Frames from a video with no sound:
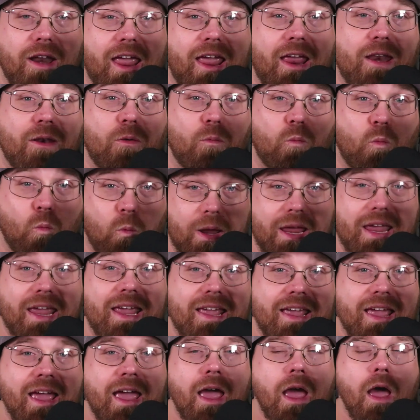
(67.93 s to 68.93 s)
and
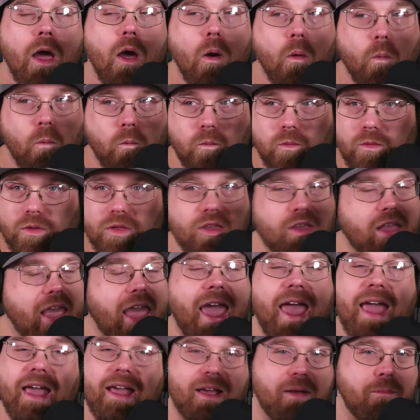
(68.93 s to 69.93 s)
weak
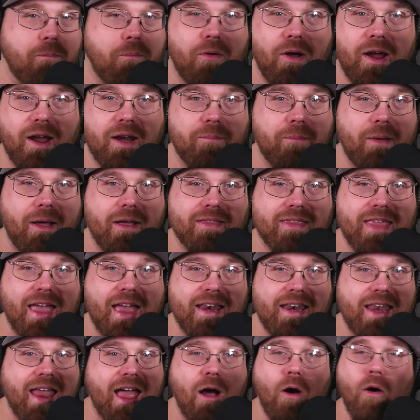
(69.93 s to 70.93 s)
can't complain about
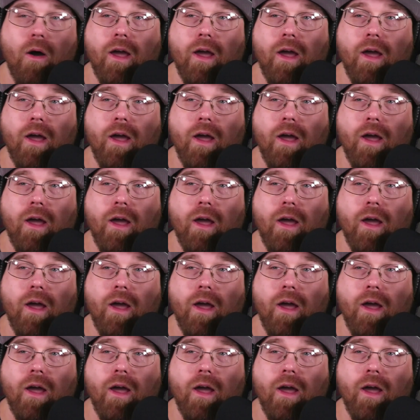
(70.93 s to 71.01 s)
that now.